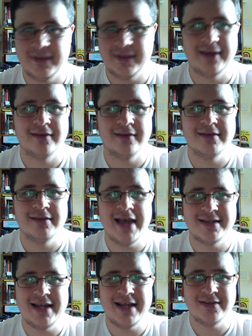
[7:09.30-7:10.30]
yeah,
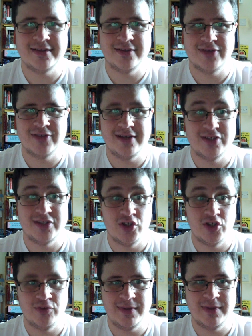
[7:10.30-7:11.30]
stay tuned
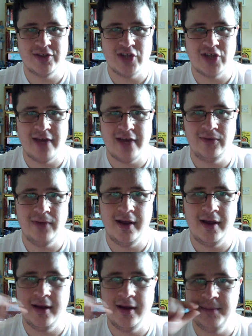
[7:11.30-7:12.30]
with this channel.
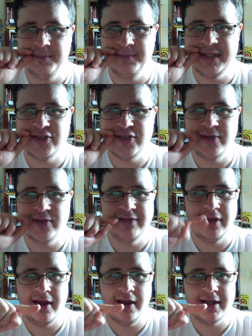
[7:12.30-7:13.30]
Please do leave a
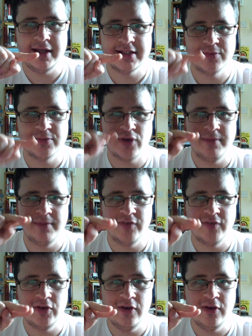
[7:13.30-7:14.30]
like, subscribe if you're
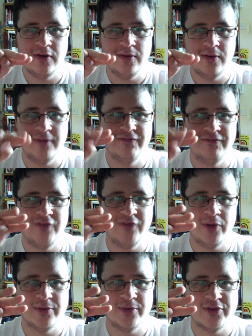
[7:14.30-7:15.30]
new, follow
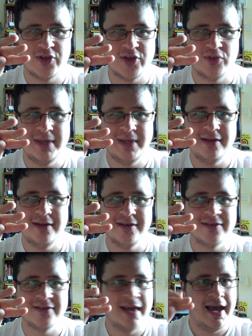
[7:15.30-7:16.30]
the social medias,
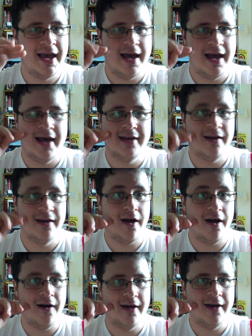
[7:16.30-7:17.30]
and
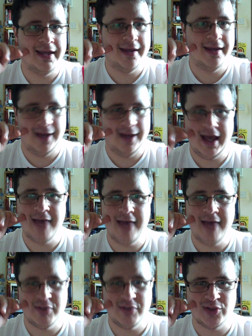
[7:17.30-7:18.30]
I and my
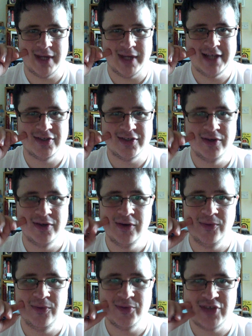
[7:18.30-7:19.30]
special guest
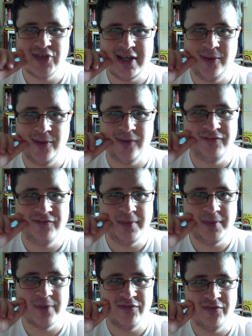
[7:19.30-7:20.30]
will see you on
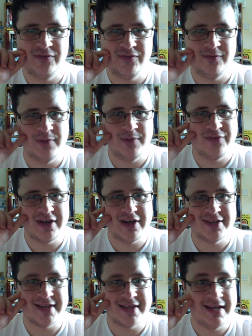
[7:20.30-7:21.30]
Football with
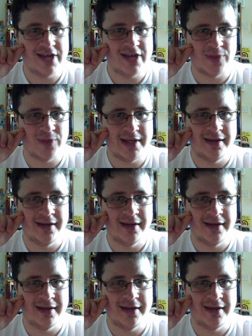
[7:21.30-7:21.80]
Redders next week,